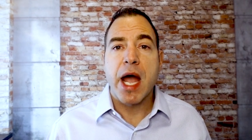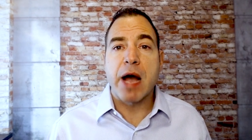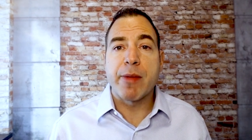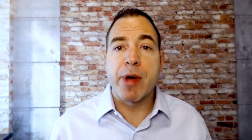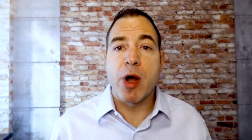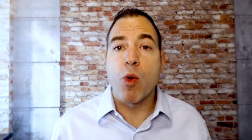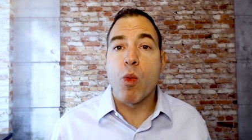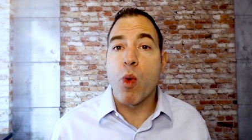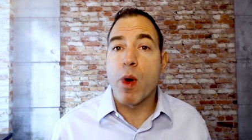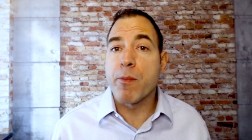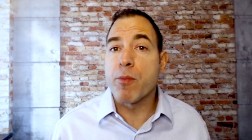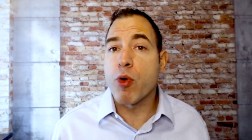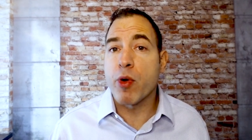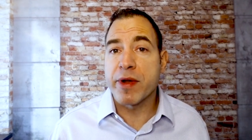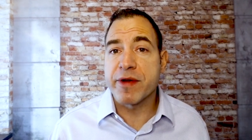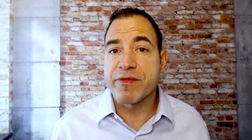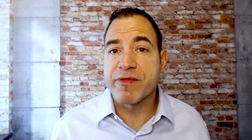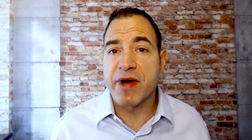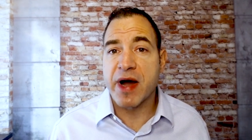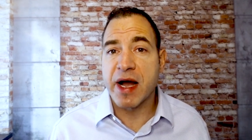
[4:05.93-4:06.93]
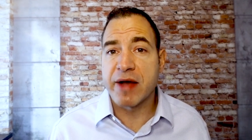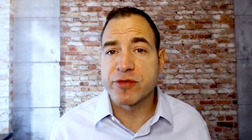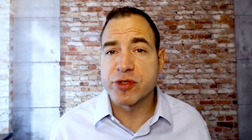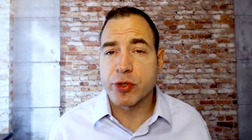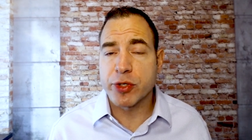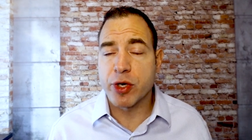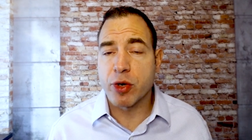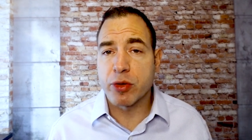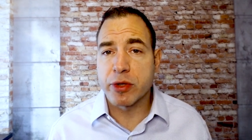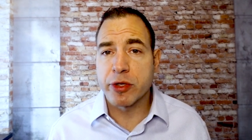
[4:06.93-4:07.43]
How about 1.5? So
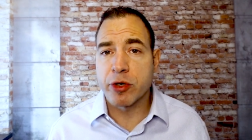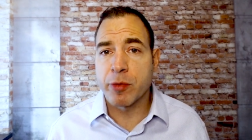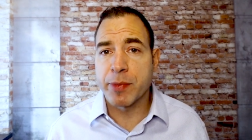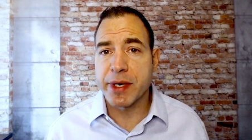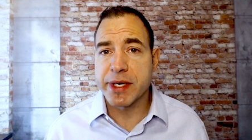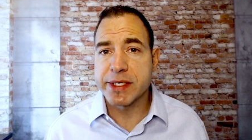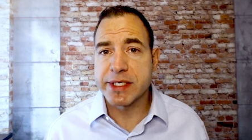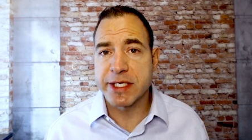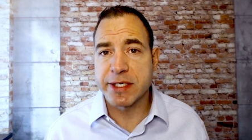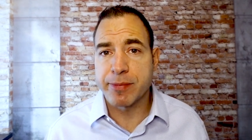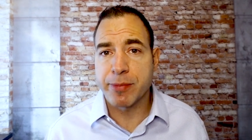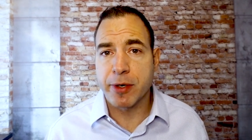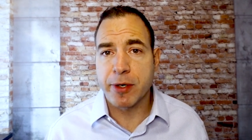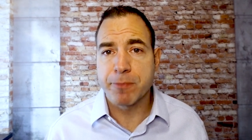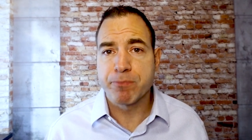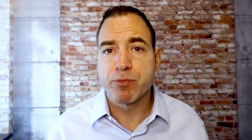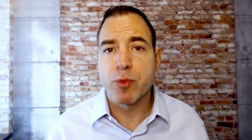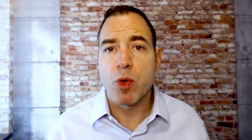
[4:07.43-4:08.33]
you go a little bit deeper,